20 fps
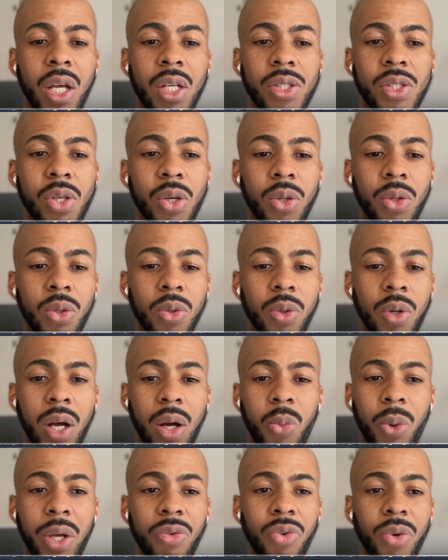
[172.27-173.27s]
So
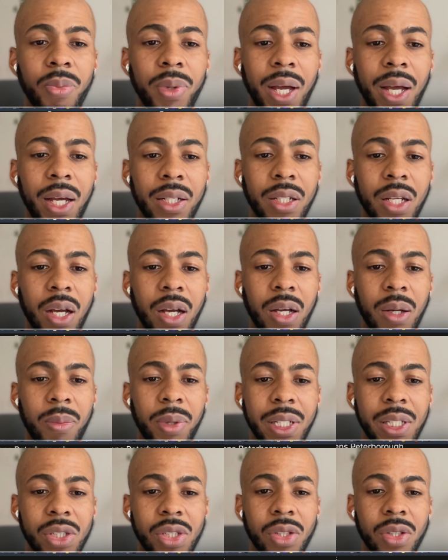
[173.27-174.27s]
away from that,
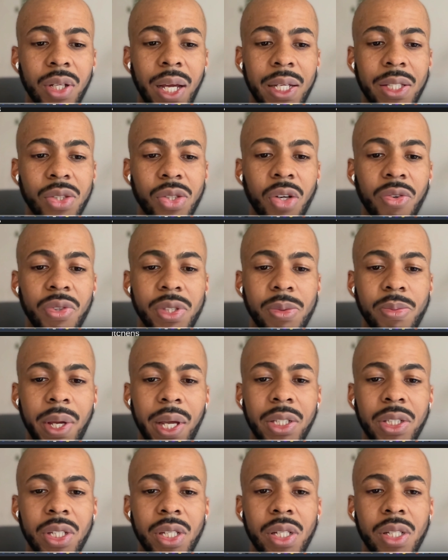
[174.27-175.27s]
additional like service
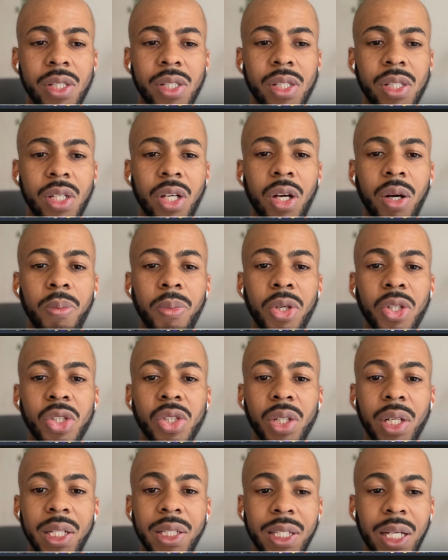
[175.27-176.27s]
pages,
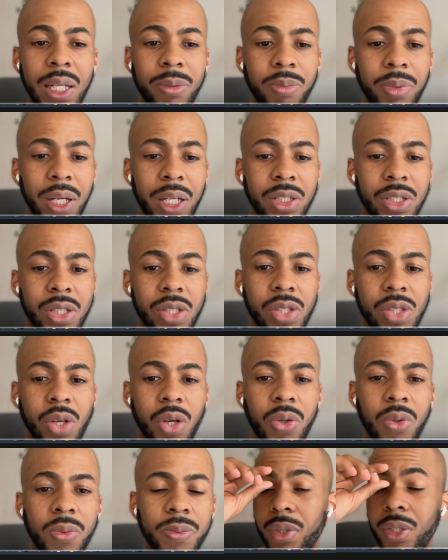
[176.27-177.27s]
commercial intent pages.
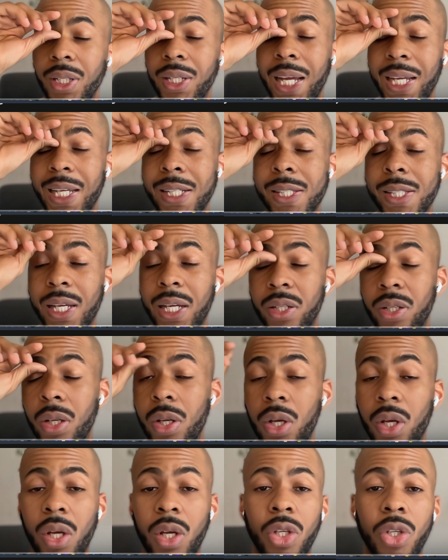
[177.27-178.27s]
So like I said,
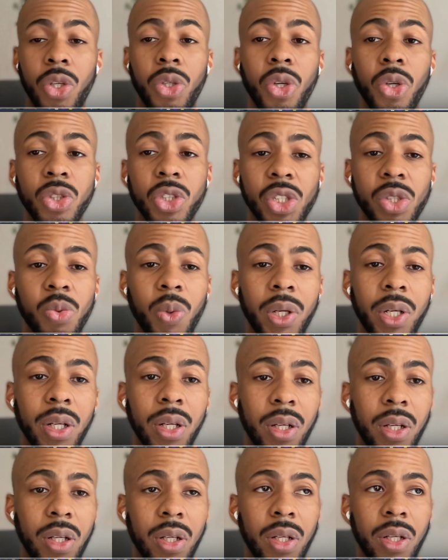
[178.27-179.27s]
you don't just want
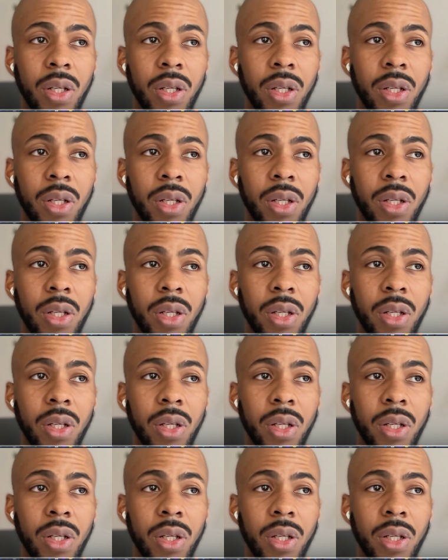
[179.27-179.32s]
to